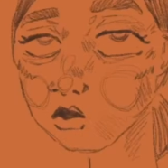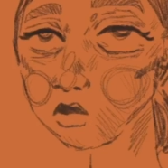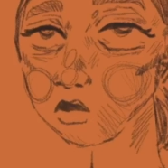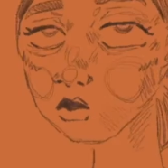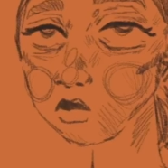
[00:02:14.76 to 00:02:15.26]
For
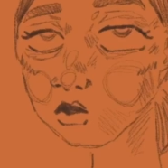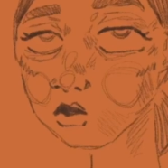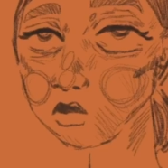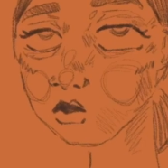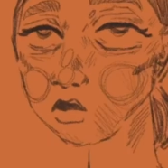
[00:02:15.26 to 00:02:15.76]
now,
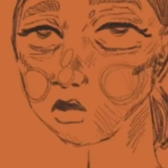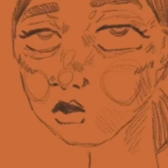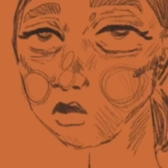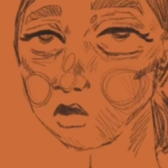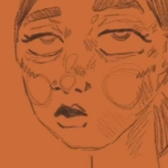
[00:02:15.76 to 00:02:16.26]
I'll keep
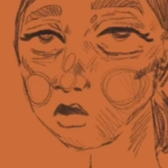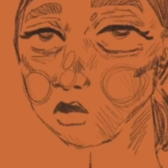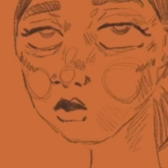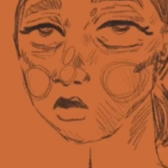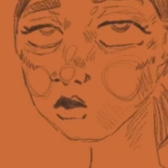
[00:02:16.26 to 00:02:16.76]
giving
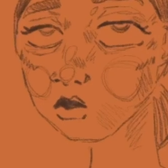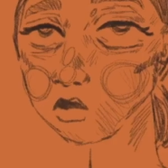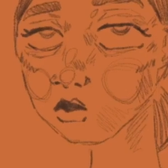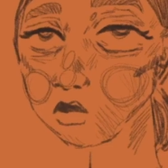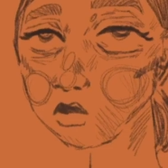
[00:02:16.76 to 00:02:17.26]
myself those
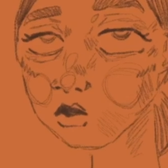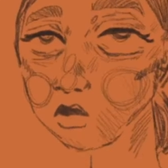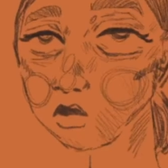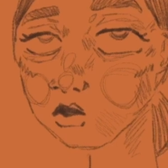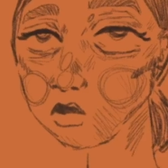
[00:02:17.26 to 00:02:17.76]
reminders, and I'll
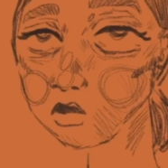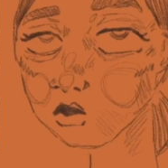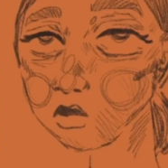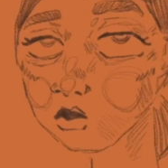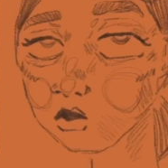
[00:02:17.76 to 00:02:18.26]
keep taking
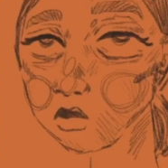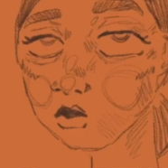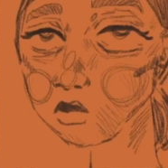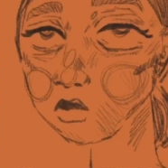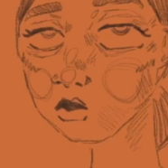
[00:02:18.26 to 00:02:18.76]
things slow.